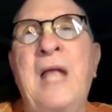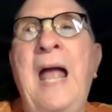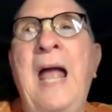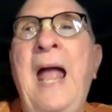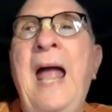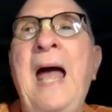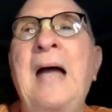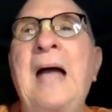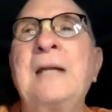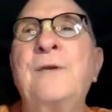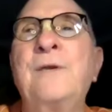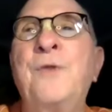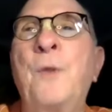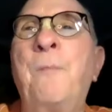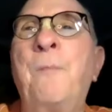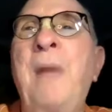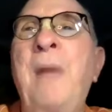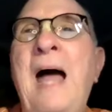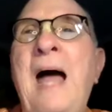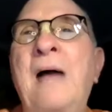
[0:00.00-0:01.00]
And the
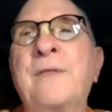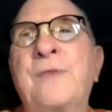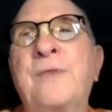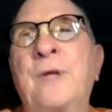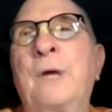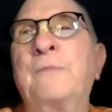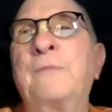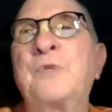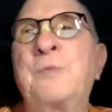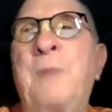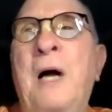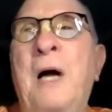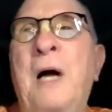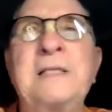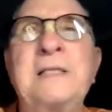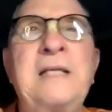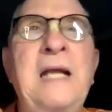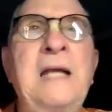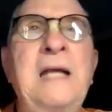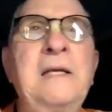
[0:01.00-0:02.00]
path of
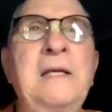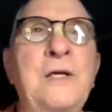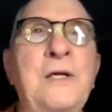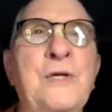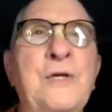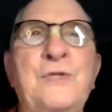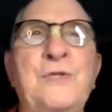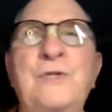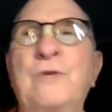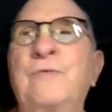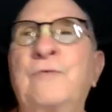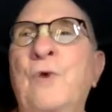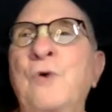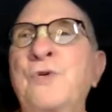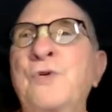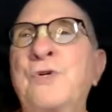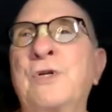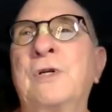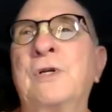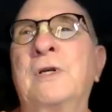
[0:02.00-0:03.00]
spontaneous
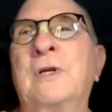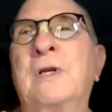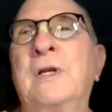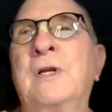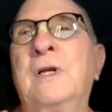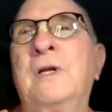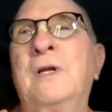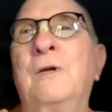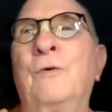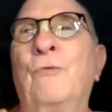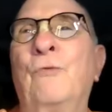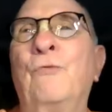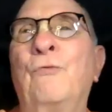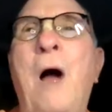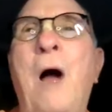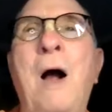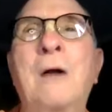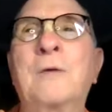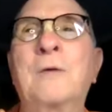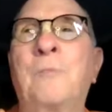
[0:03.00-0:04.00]
devotion,
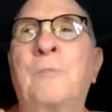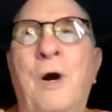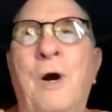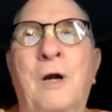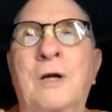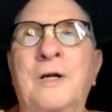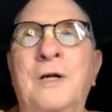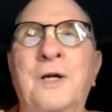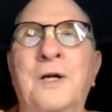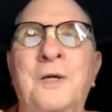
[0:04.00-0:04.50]
Ragmarg.